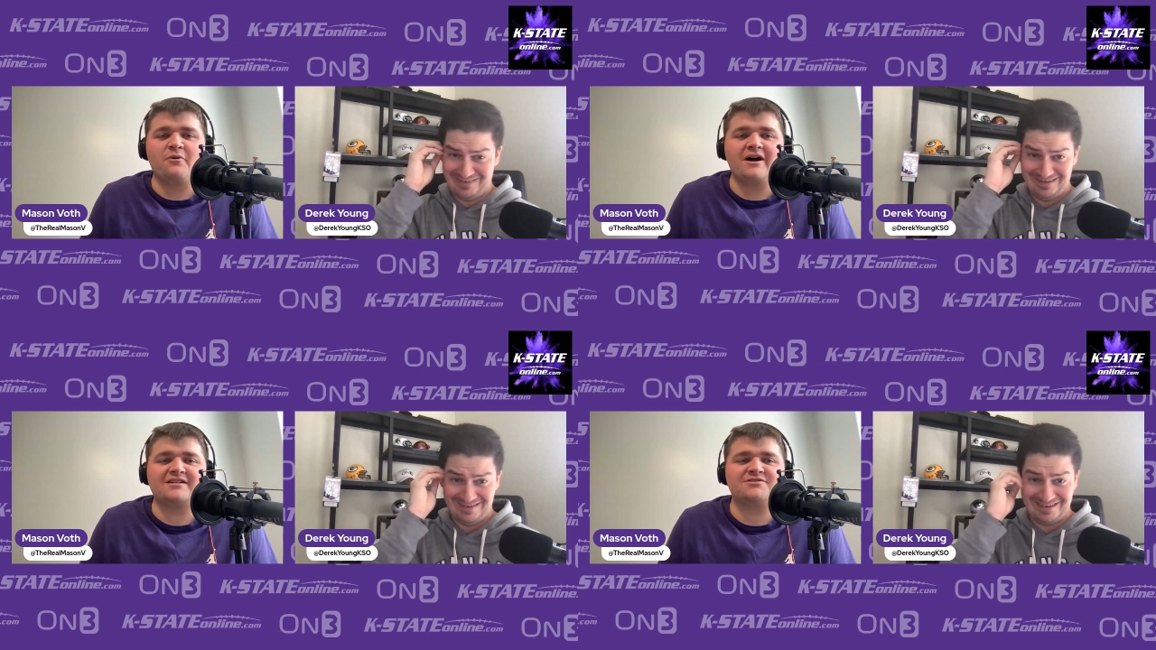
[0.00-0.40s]

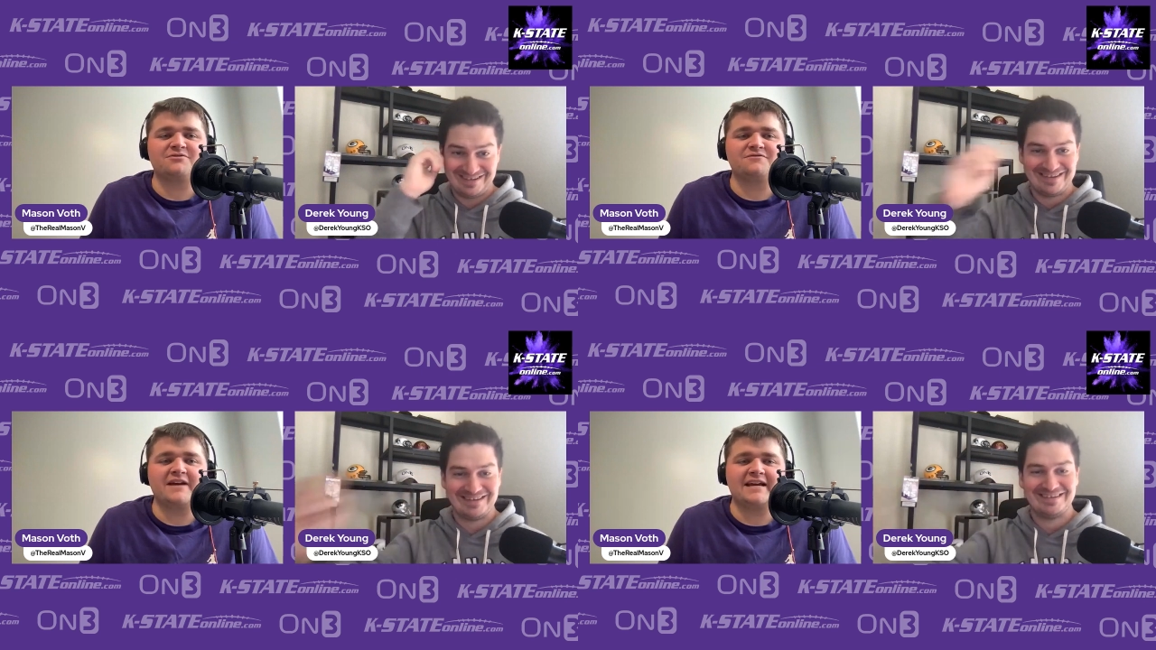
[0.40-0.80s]

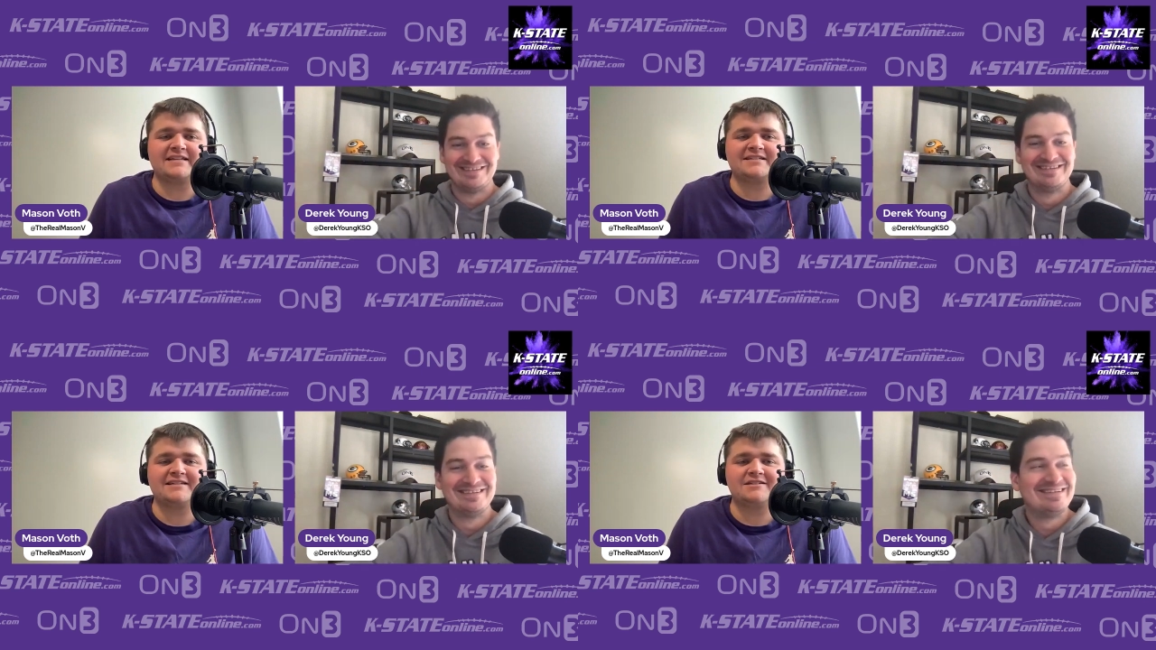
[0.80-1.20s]
Speaker 1: roster in
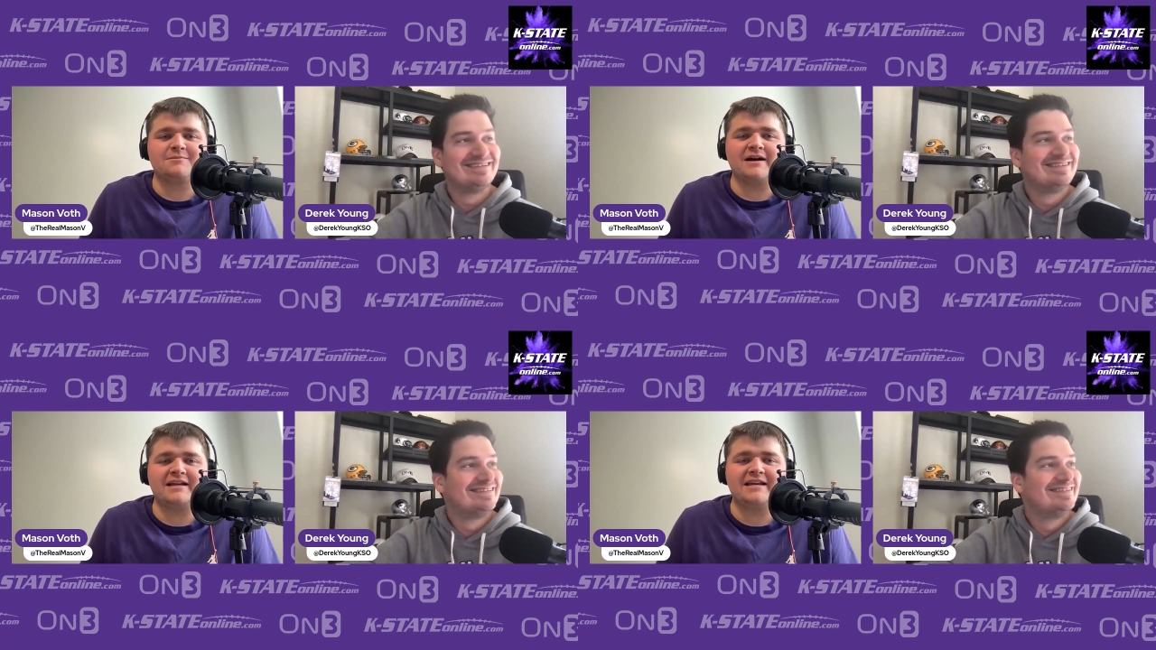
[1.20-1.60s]
Vegas because
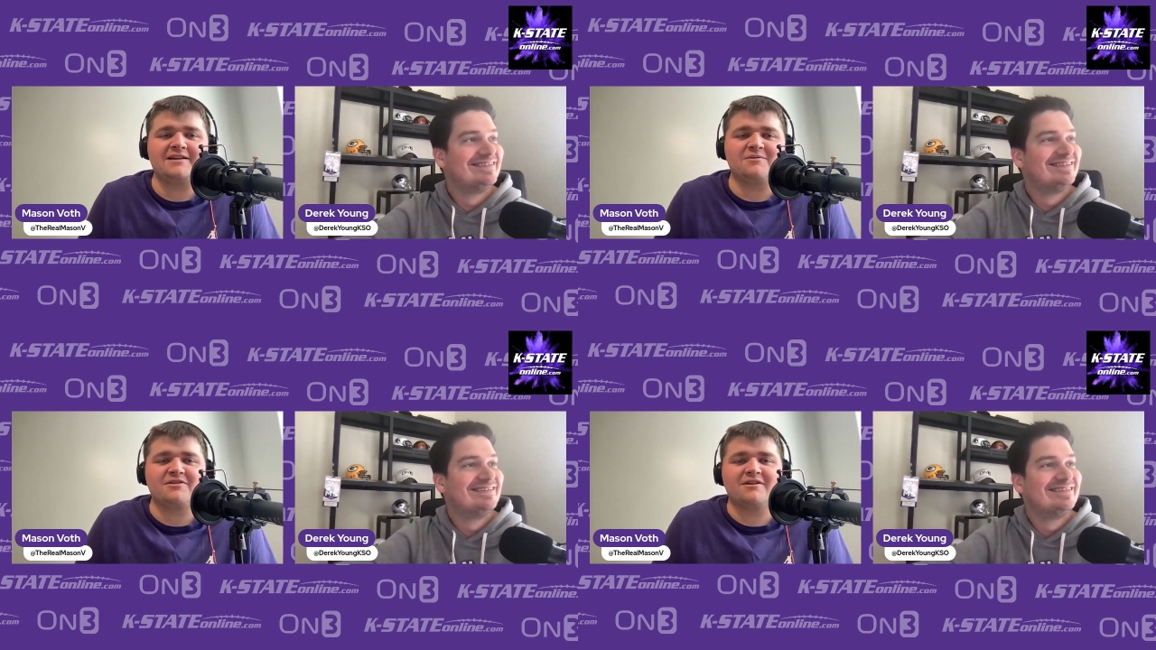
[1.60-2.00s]
you might
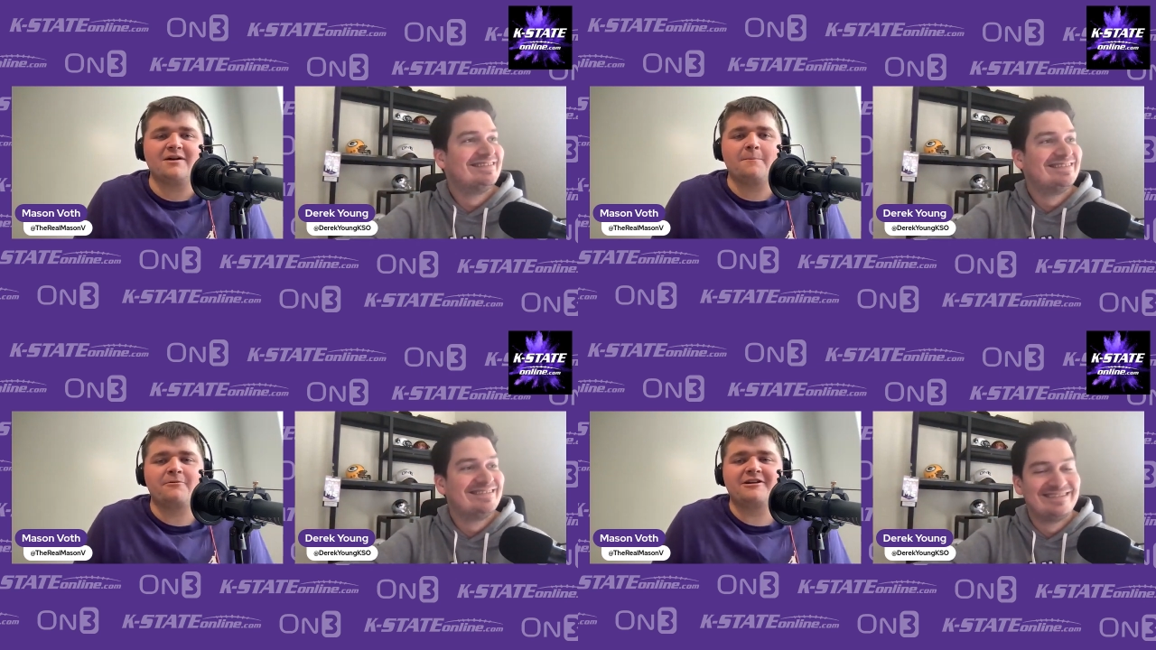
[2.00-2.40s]
need it with
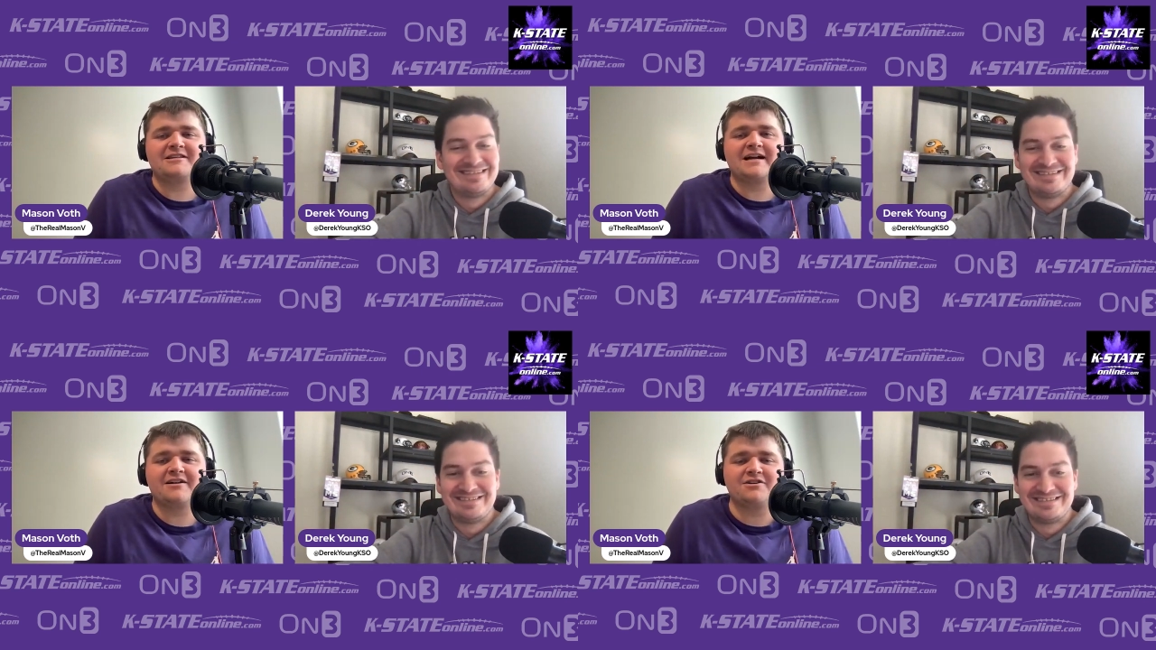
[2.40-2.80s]
a, a pretty
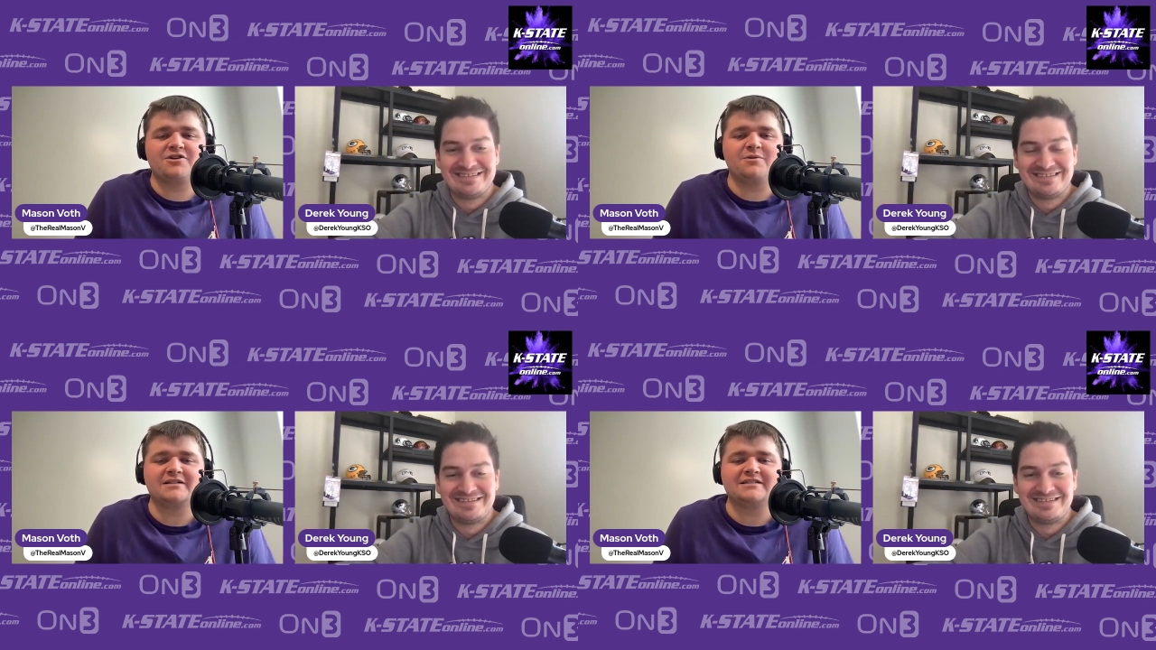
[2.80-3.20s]
talented
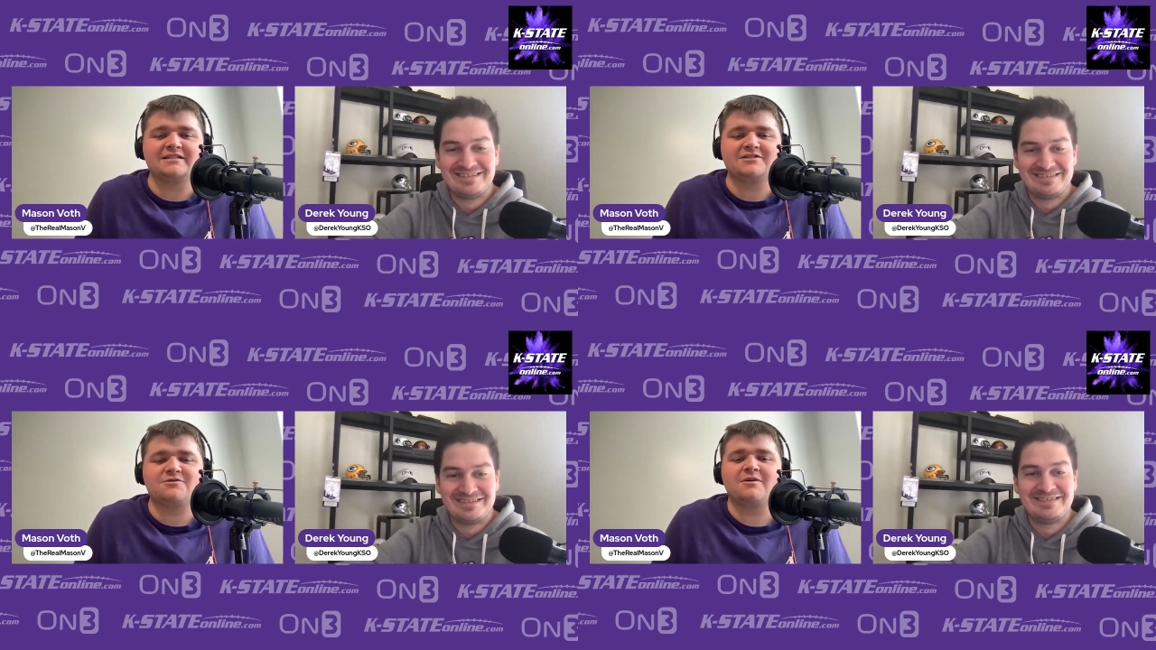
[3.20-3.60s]

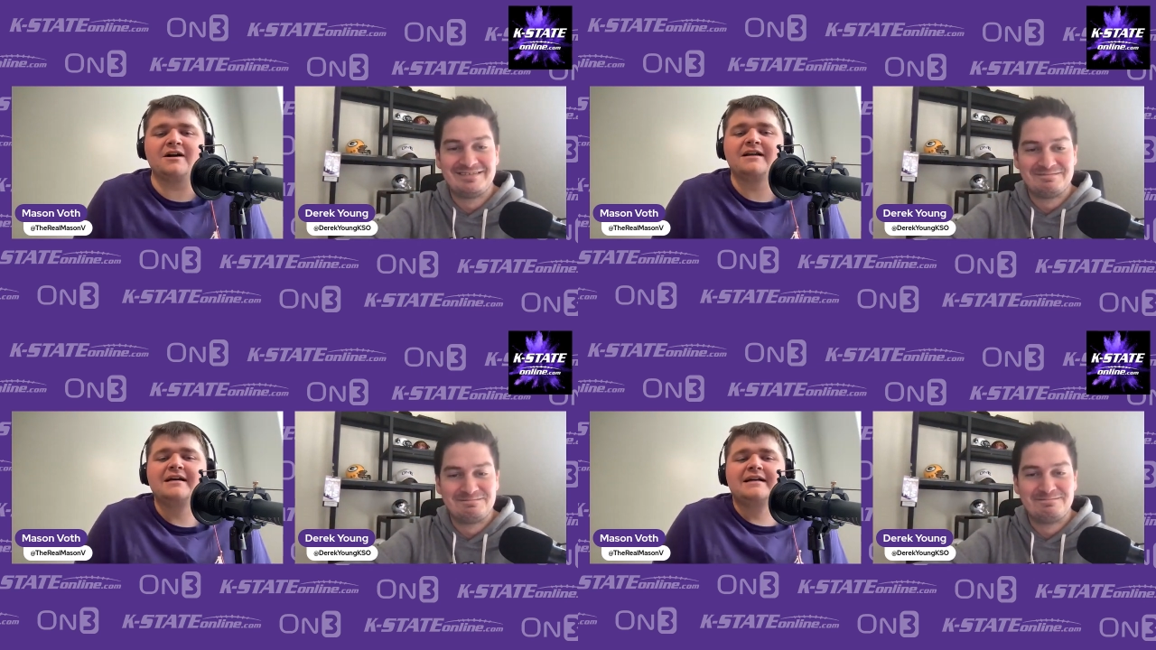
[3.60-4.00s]
USC
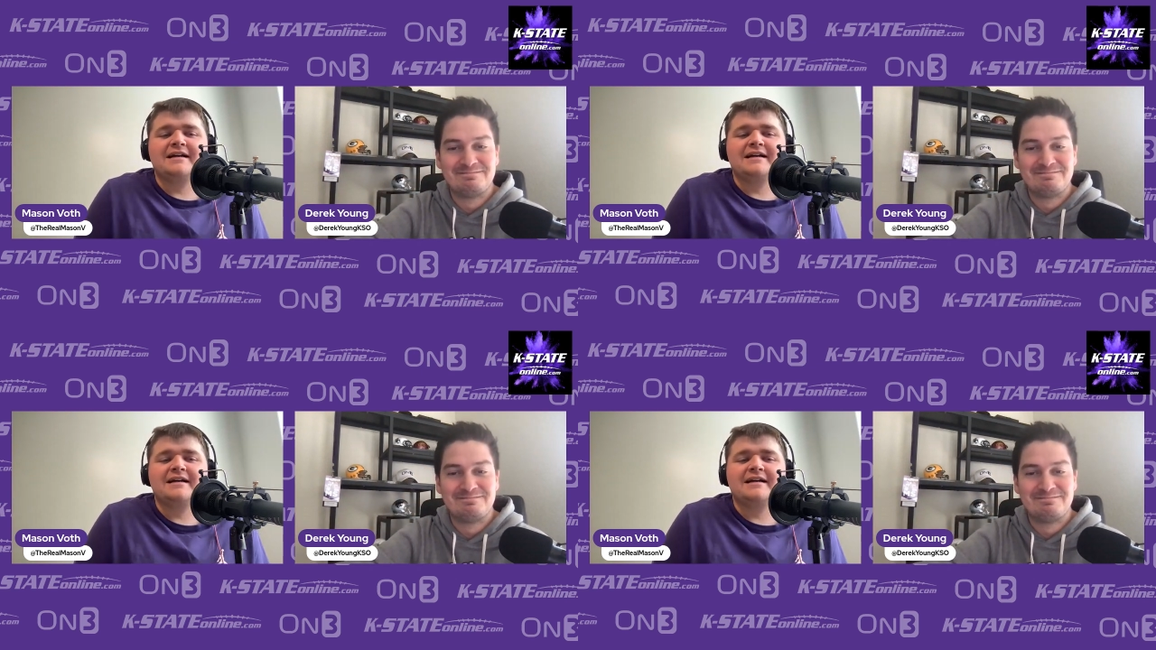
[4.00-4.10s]
squad.